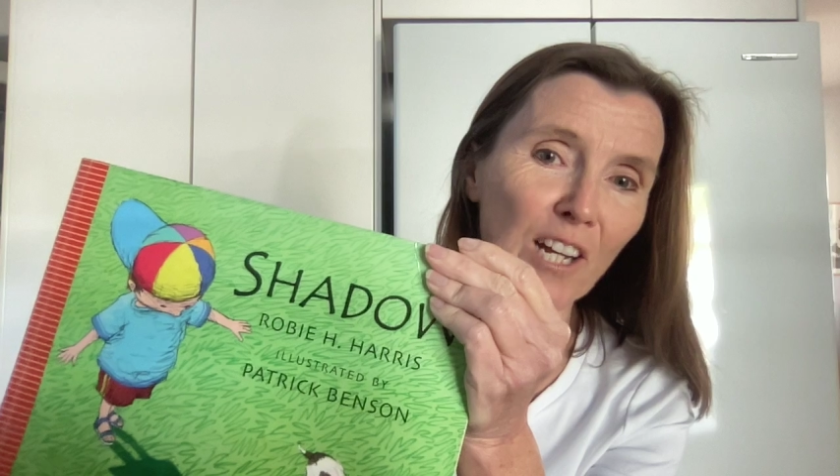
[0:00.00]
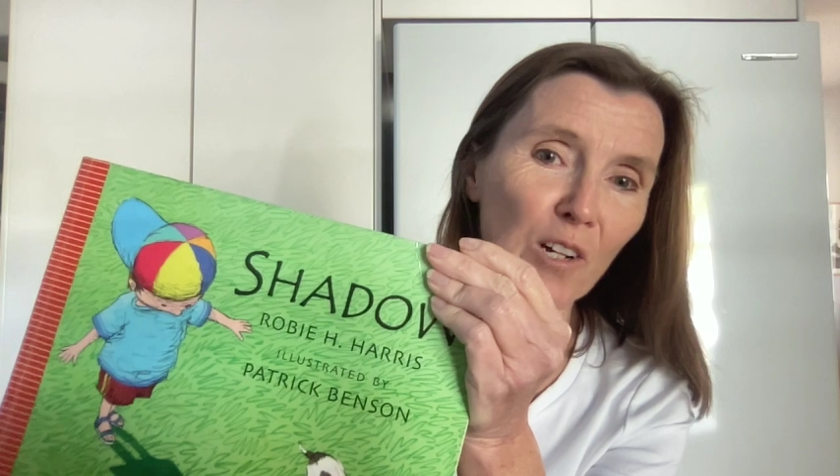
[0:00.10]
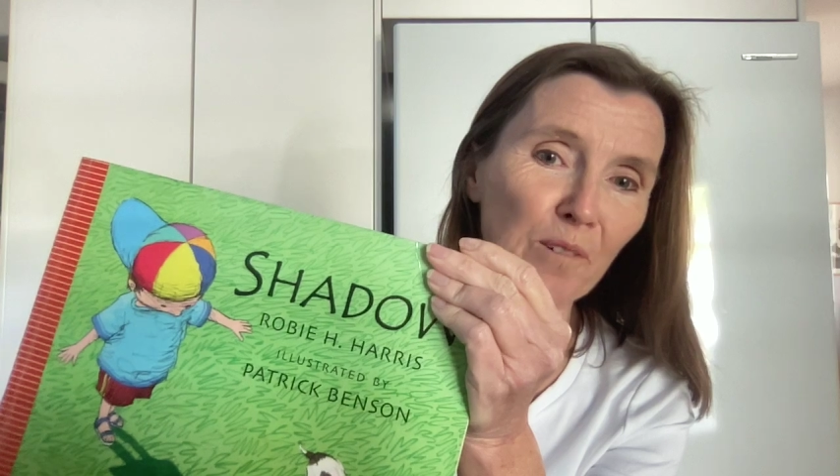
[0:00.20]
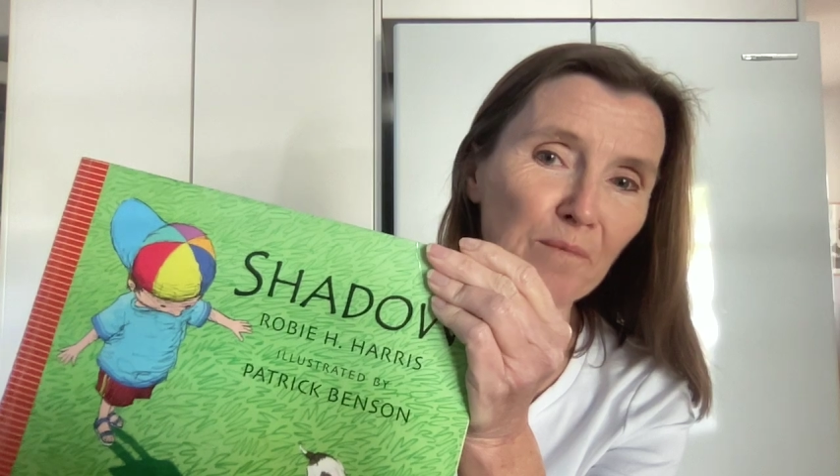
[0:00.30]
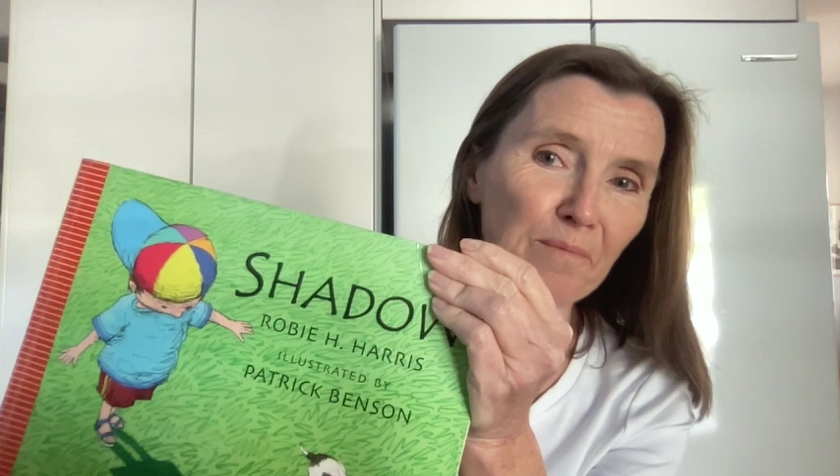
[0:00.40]

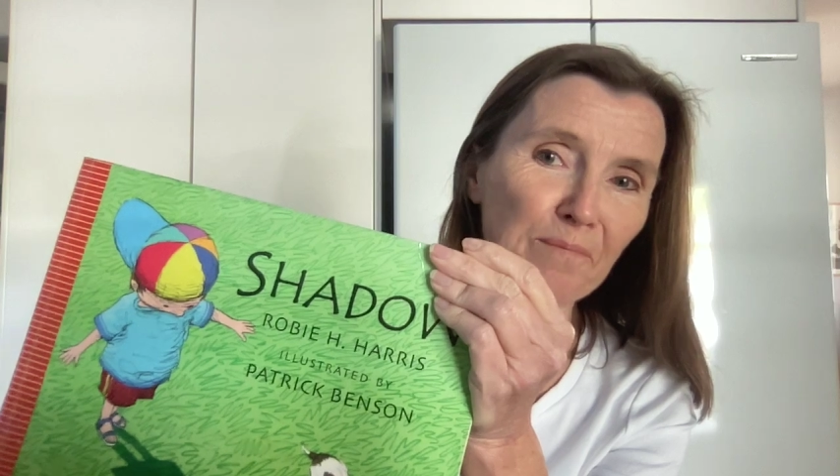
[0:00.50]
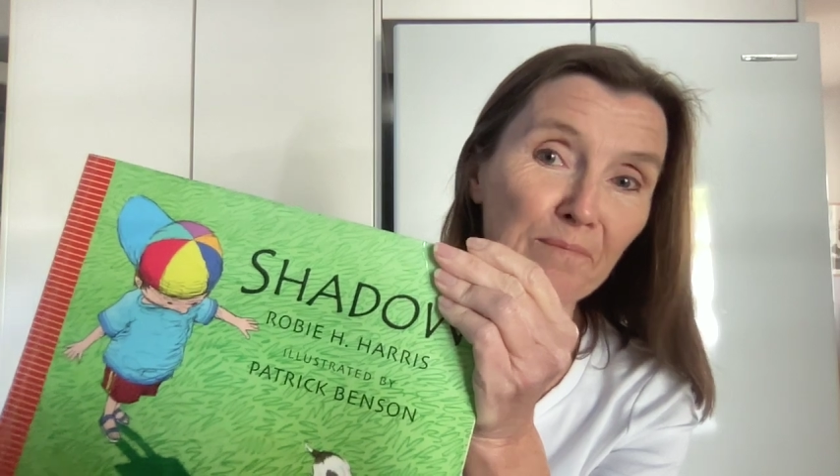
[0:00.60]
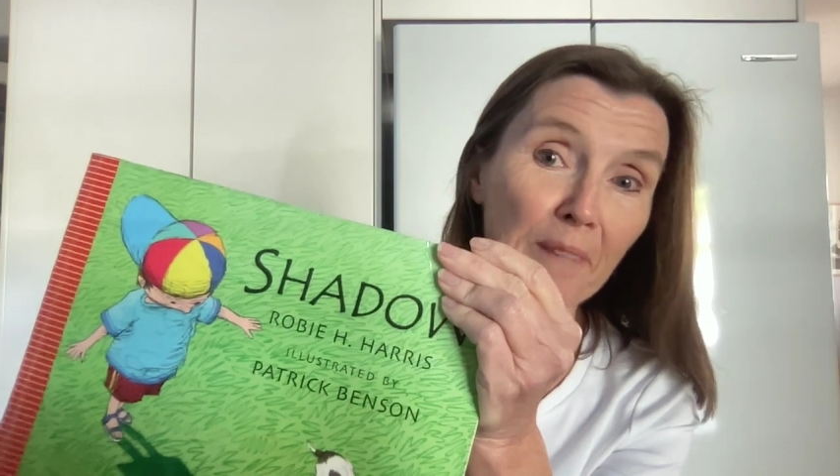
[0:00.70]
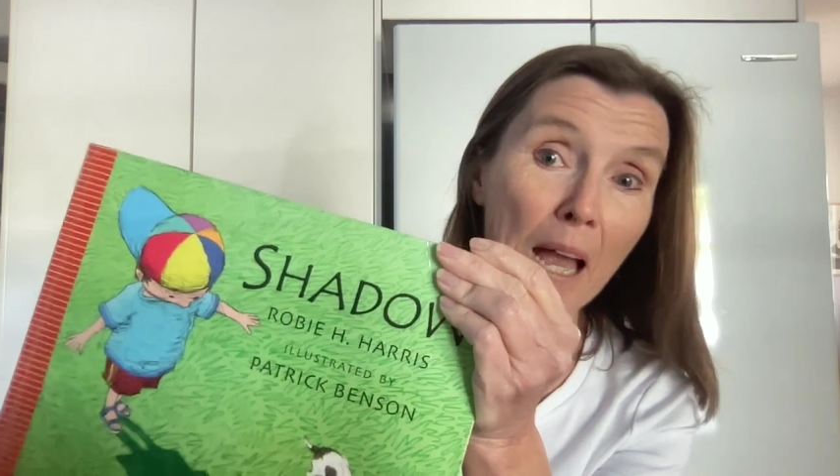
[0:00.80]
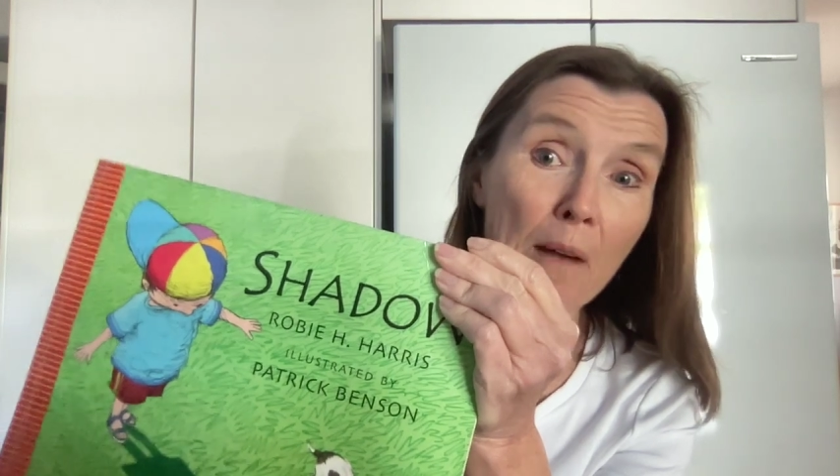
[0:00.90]
Hello,
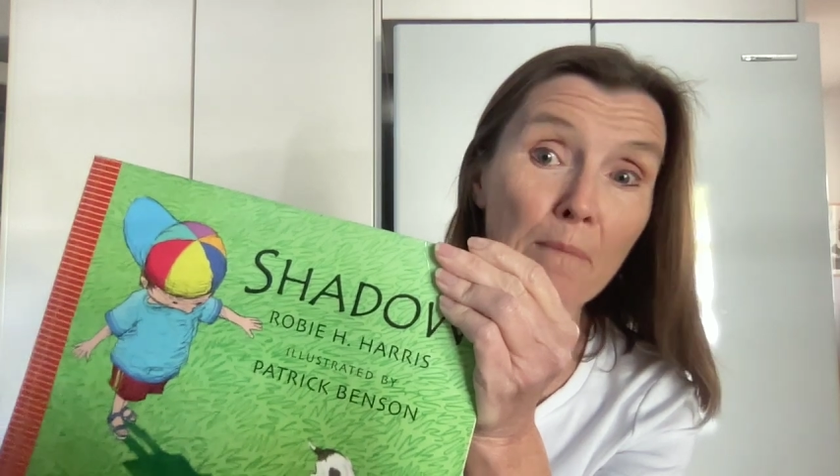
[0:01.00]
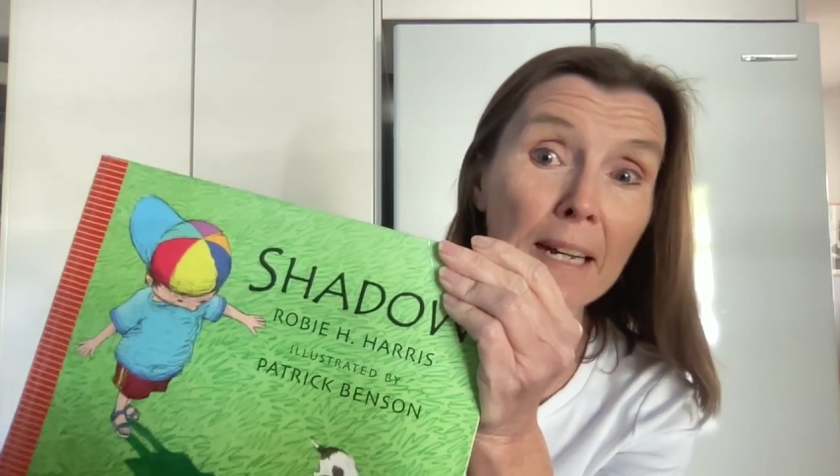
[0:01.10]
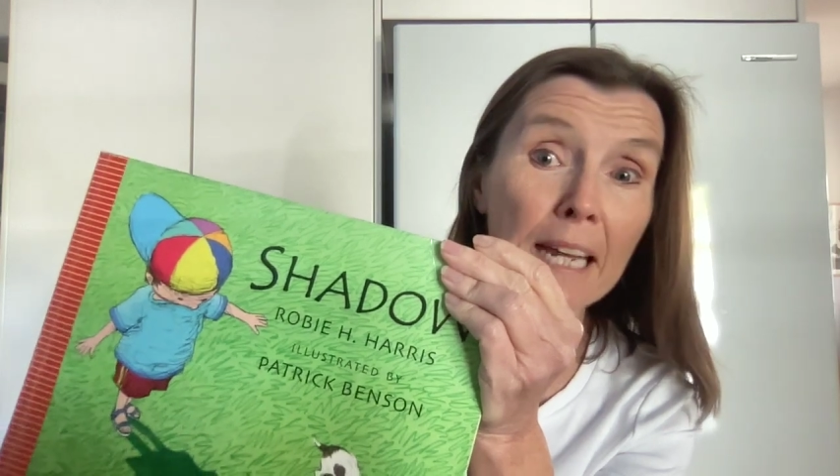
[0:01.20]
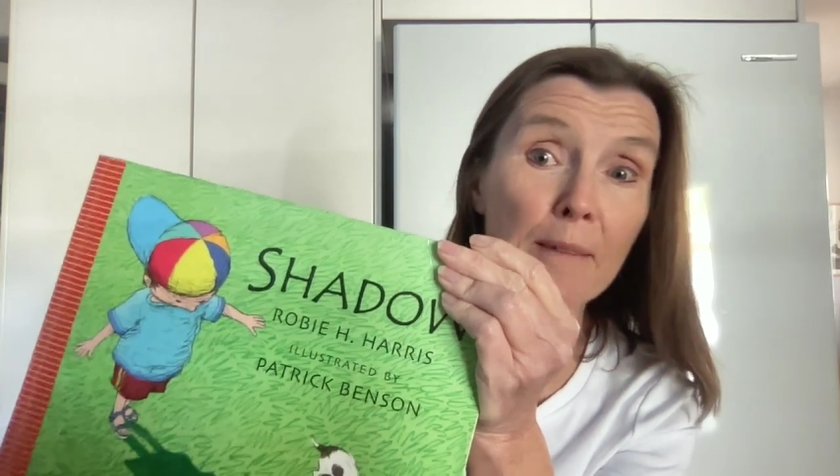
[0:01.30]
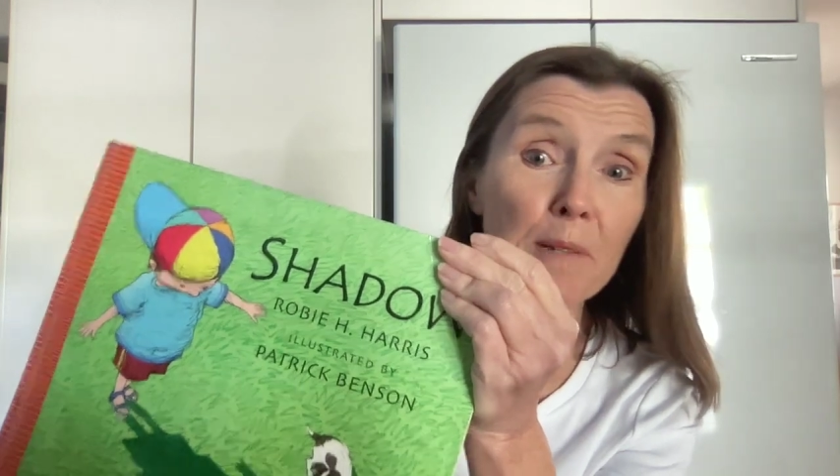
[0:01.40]
my
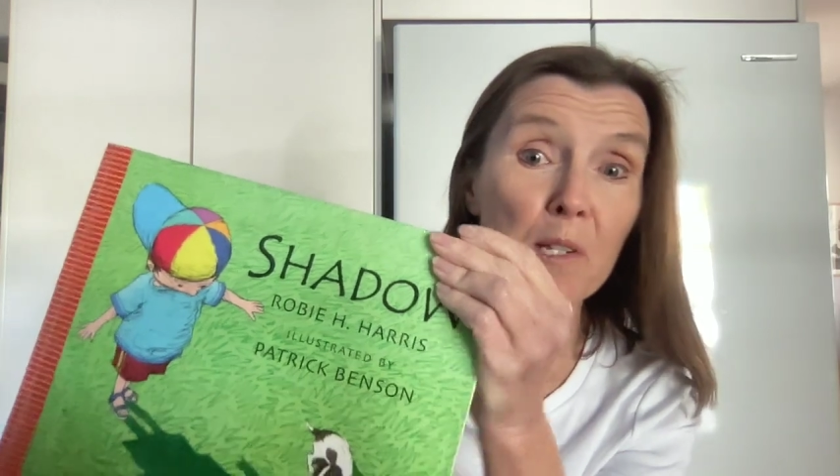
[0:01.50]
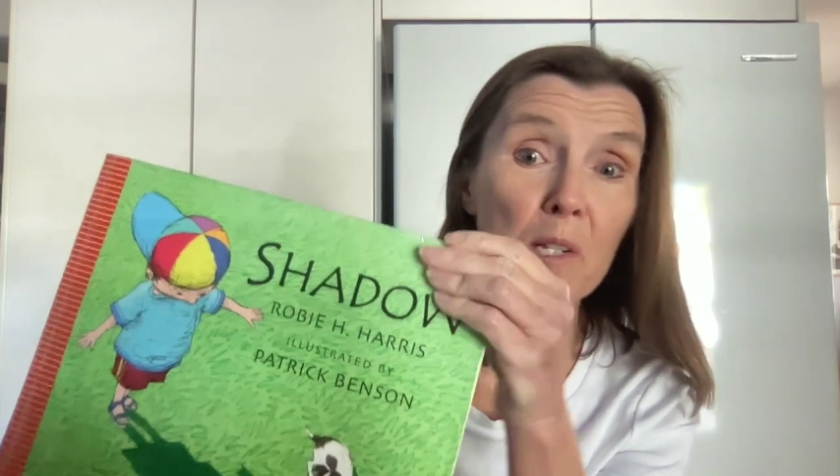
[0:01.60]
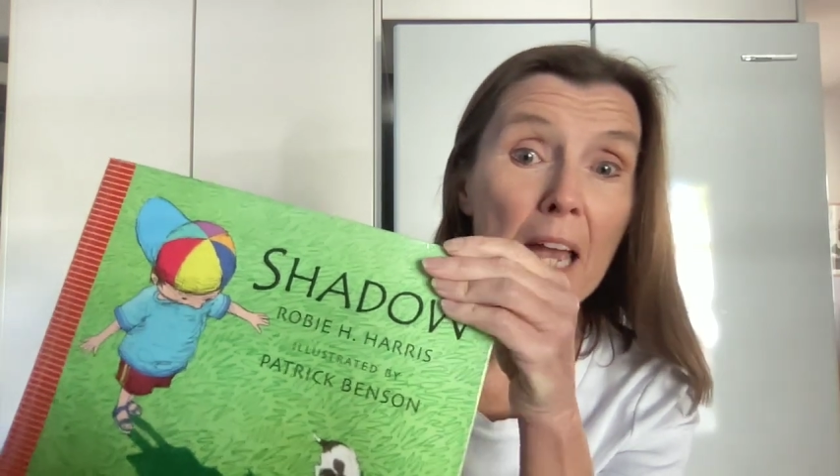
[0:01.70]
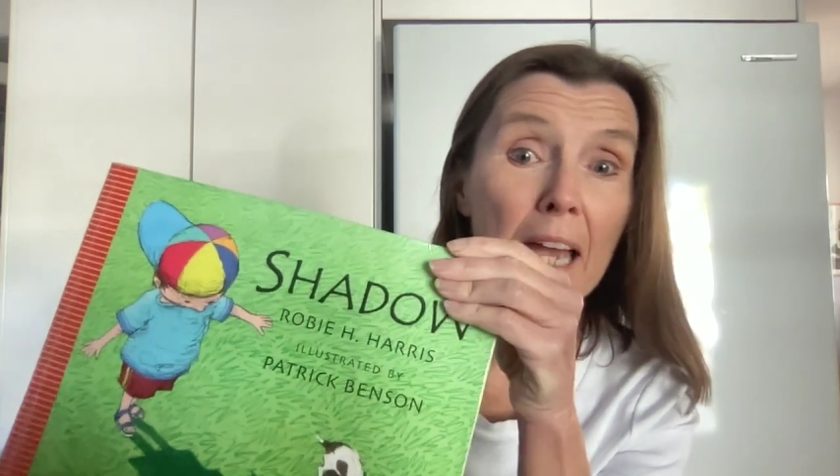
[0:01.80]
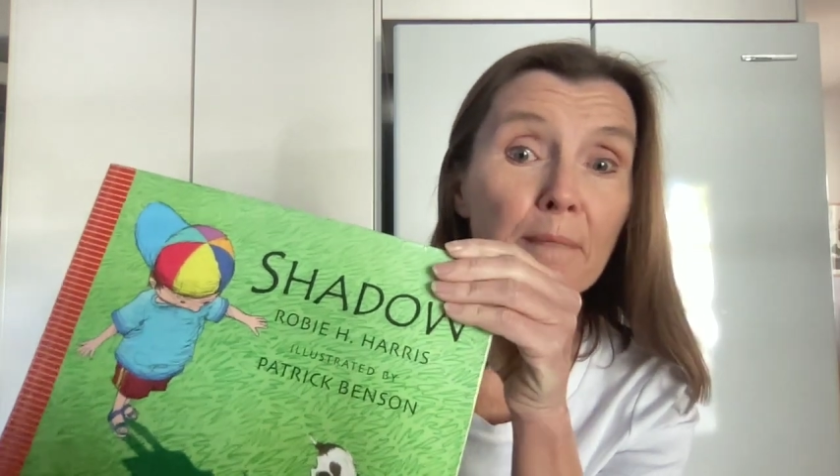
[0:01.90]
name is
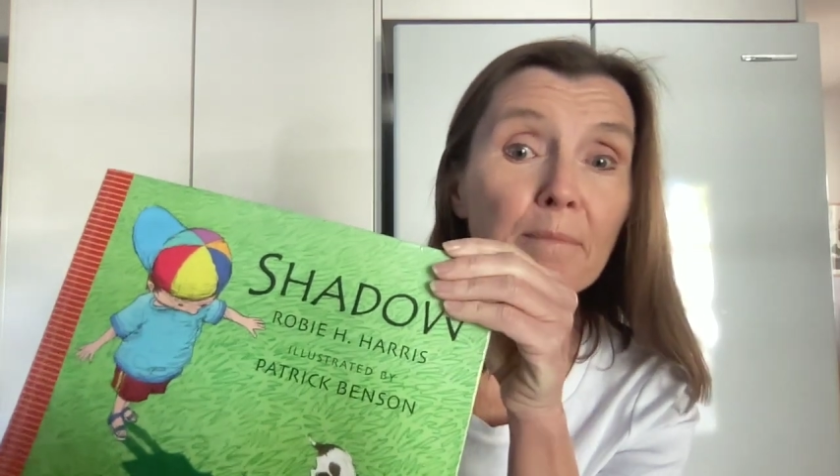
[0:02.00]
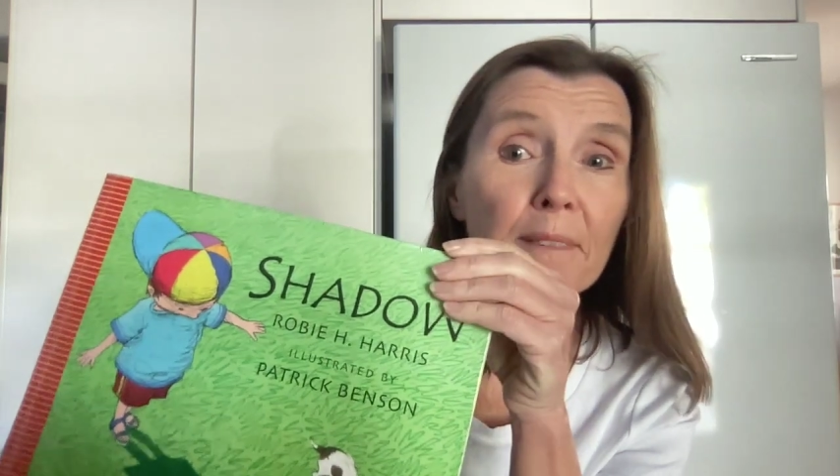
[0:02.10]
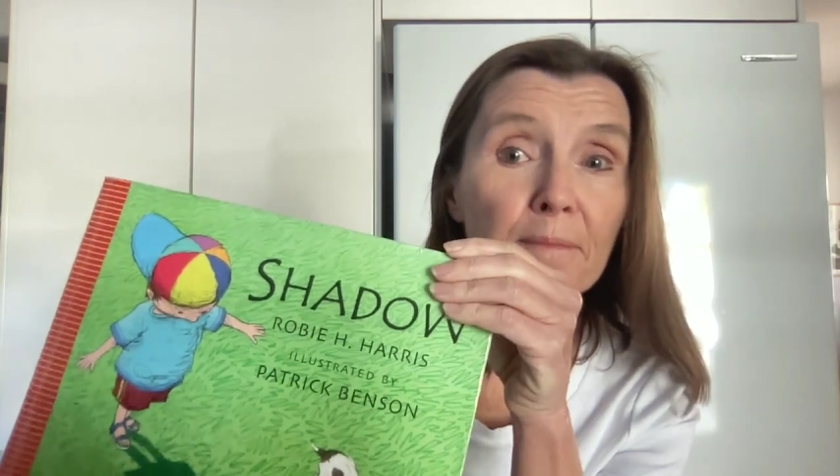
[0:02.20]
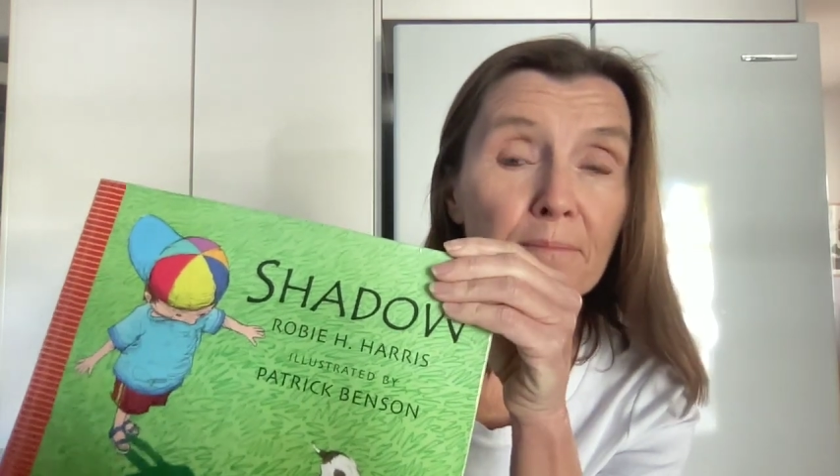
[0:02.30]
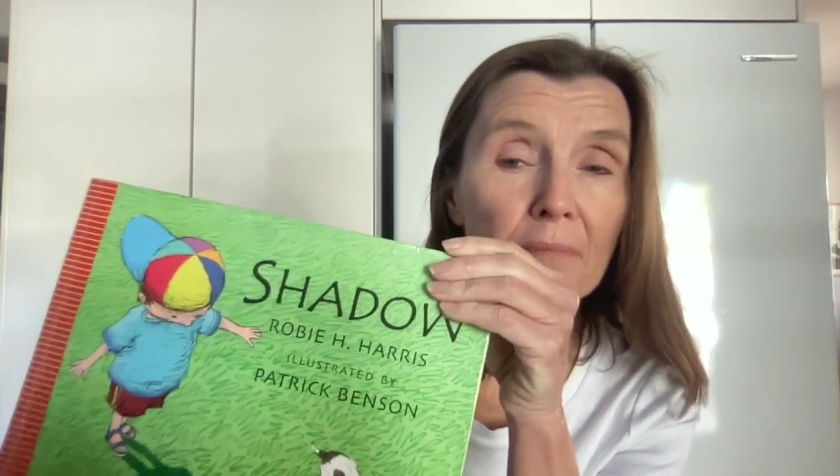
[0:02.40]
Sam.